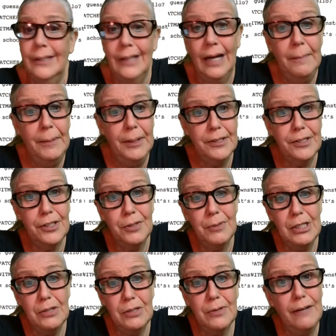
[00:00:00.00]
I've been in
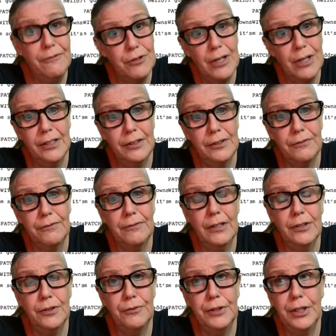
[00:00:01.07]
situations where I've tried to inter-
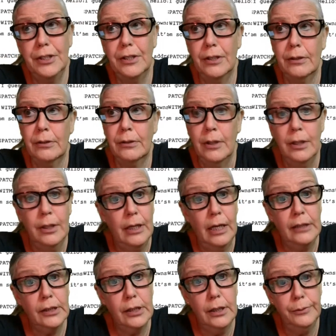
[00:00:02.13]
intervene and
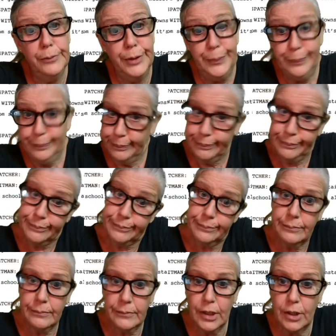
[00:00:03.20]
hasn't gone well.
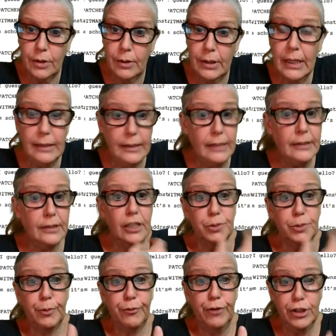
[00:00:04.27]
You know, and that, that's not as
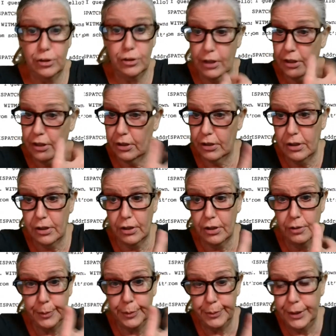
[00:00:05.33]
professional. as just as a
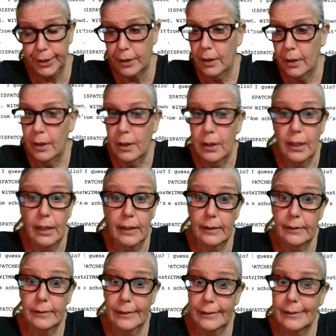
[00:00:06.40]
human being,
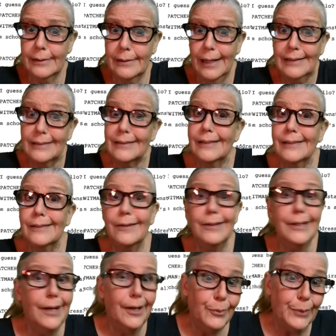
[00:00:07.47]
and hasn't
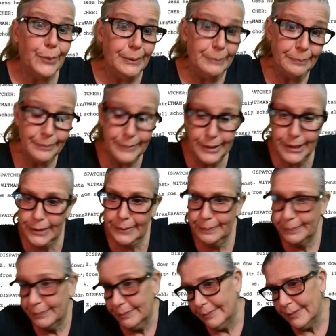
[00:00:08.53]
necessarily gone well. You know,
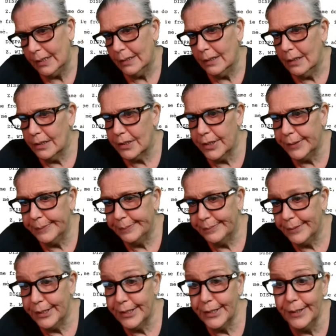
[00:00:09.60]
so
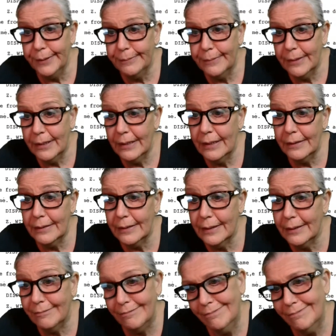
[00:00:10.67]
there you go. And uh,